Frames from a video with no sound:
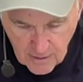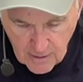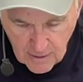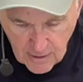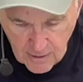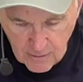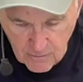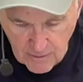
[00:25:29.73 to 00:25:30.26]

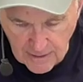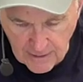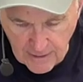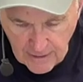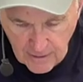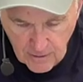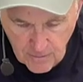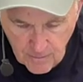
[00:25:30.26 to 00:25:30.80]
cut it right
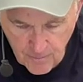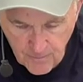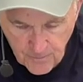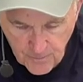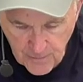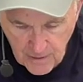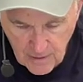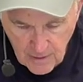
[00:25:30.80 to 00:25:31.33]
here
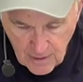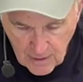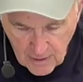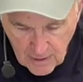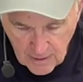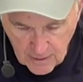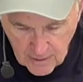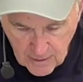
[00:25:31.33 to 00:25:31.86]

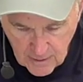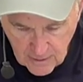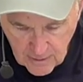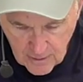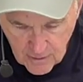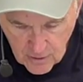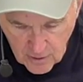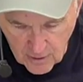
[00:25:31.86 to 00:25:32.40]
and cut
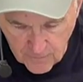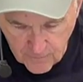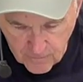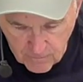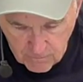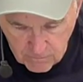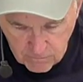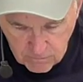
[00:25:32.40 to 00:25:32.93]
this off
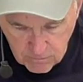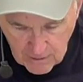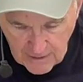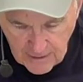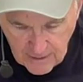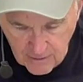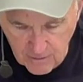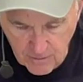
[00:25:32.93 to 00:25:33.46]
right
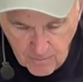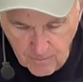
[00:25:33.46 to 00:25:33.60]
here.